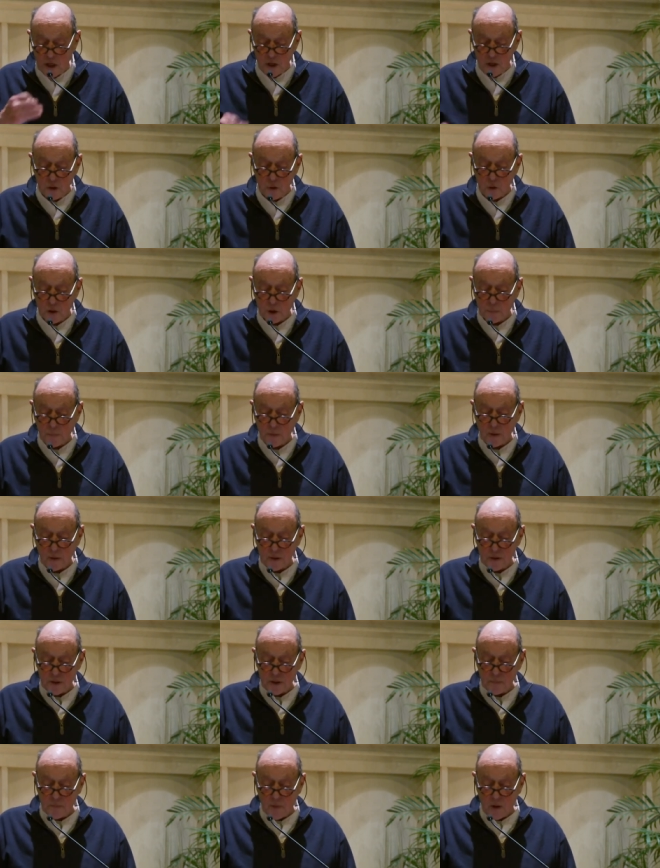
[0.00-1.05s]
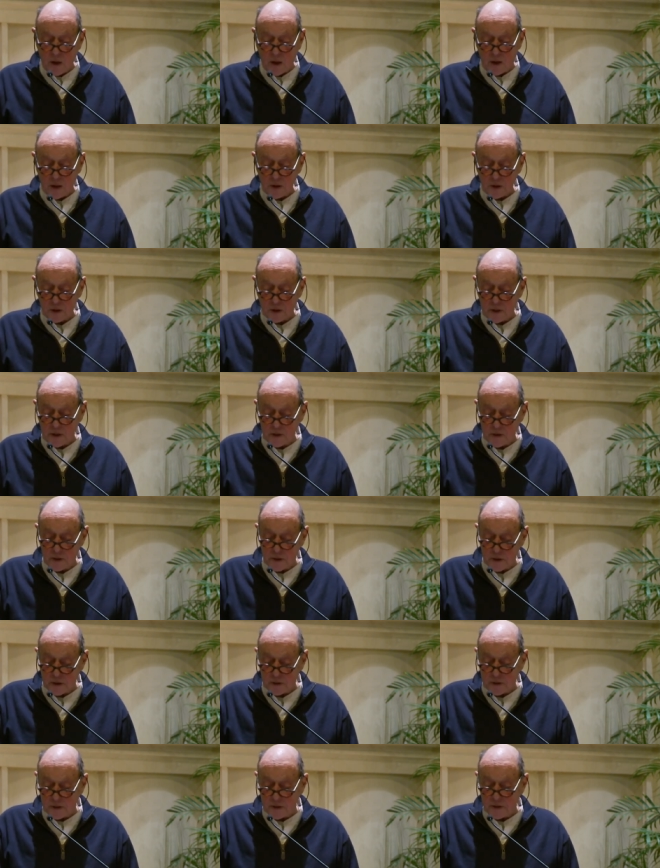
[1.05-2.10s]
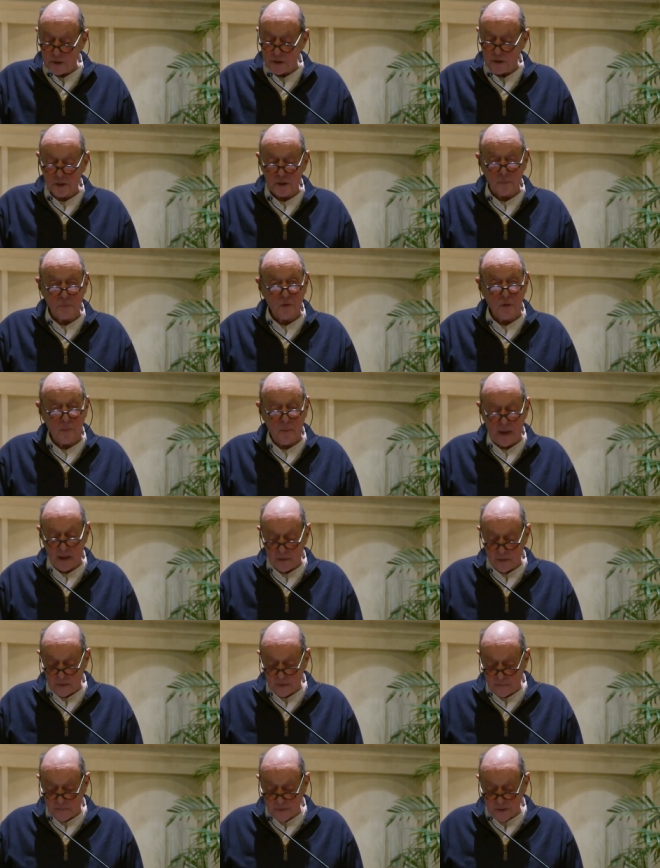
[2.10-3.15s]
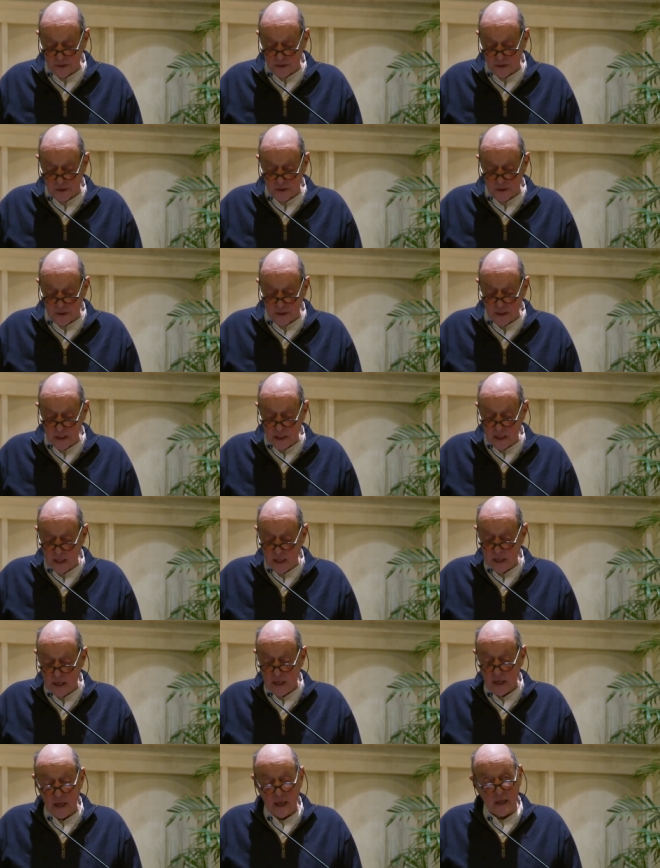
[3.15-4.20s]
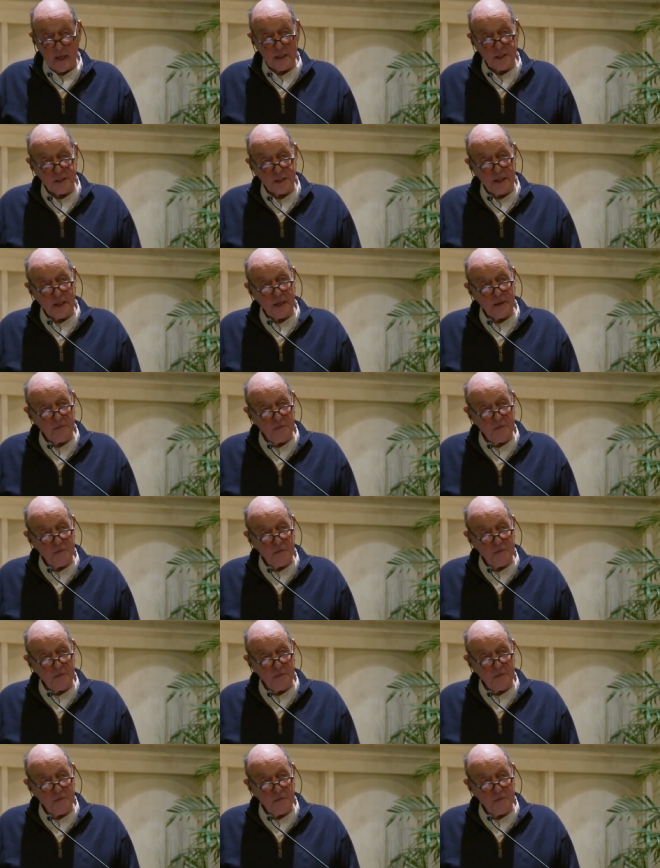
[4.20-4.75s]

George Perkins Marsh understood this simple matter of physics. Let's say a